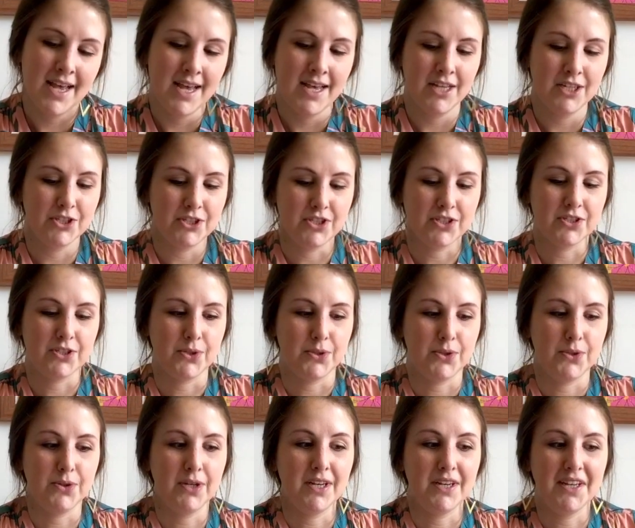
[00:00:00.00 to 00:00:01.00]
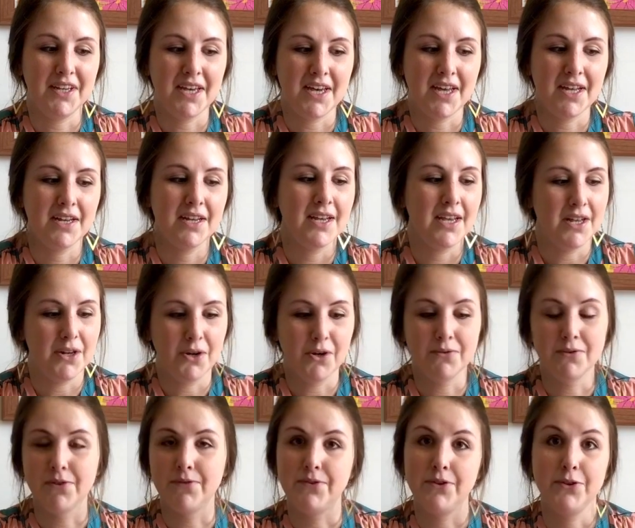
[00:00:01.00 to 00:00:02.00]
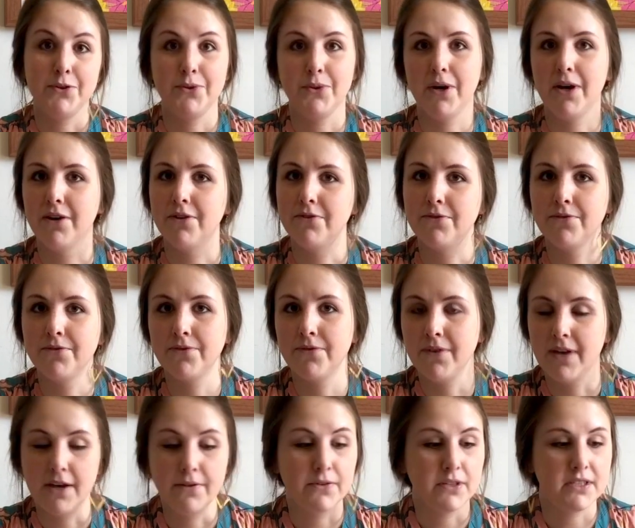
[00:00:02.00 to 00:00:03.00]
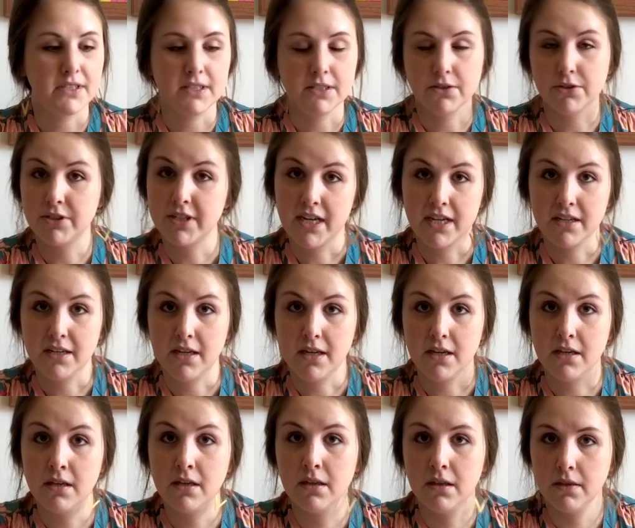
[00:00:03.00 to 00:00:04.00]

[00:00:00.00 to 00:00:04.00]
just so you can get an overview of every single technique